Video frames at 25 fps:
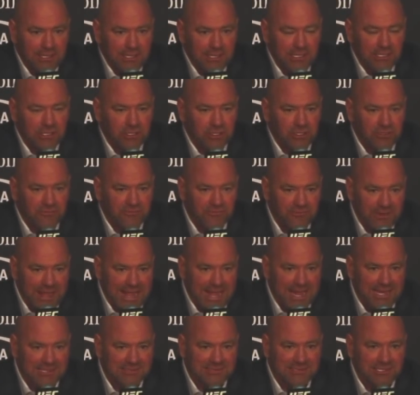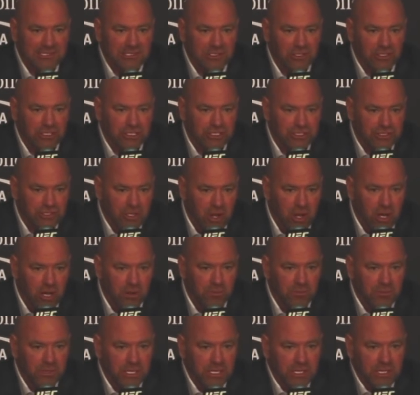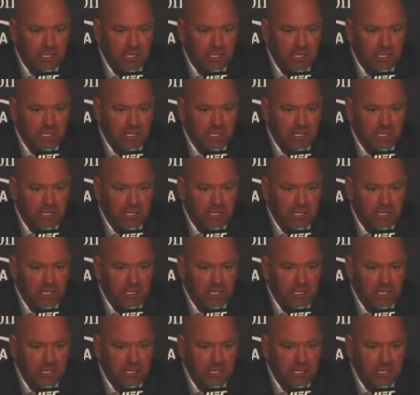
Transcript: he looked fast, he looked sharp,